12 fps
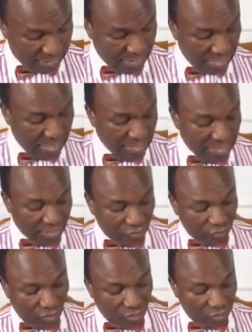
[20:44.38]
in the
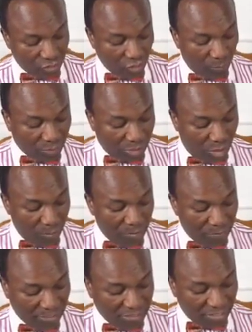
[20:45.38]
struggle to become a
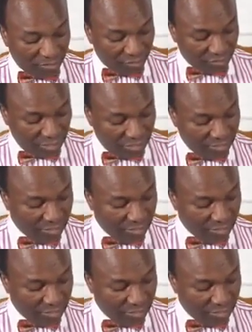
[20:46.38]
better Christian,